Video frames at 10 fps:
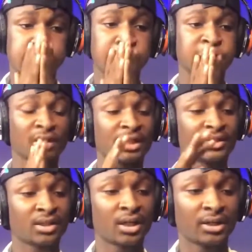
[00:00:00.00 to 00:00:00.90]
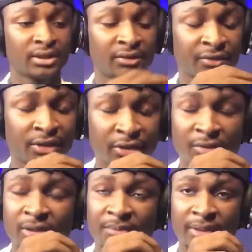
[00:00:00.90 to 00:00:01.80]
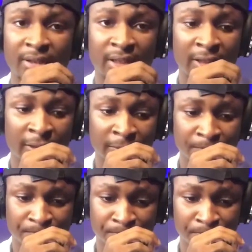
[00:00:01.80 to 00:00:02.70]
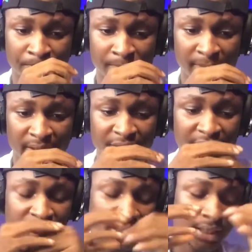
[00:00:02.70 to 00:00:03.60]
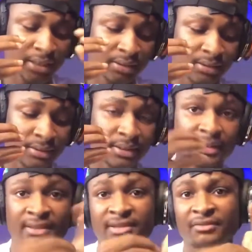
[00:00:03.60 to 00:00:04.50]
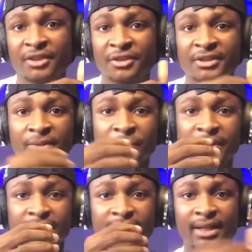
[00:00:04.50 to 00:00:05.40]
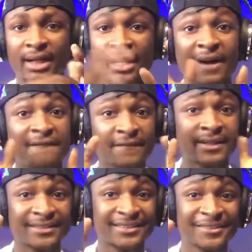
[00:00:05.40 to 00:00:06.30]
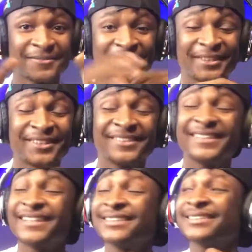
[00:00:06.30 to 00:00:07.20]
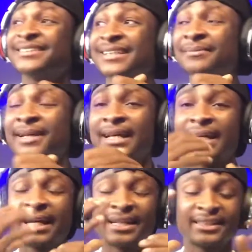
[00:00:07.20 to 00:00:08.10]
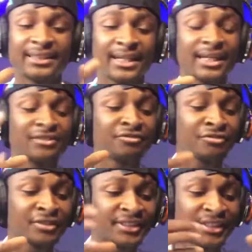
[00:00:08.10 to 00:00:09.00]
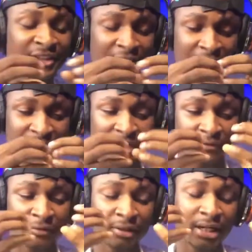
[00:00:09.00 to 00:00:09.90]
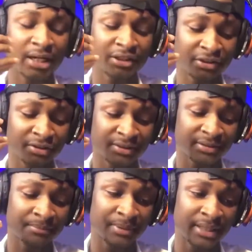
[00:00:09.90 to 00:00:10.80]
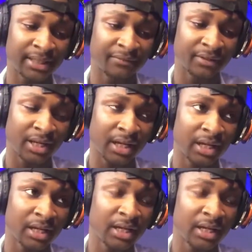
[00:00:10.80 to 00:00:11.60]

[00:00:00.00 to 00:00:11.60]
So let's start. She talked about she had this relationship with this guy, a first official relationship, and she had trust issues, and for her she doesn't believe that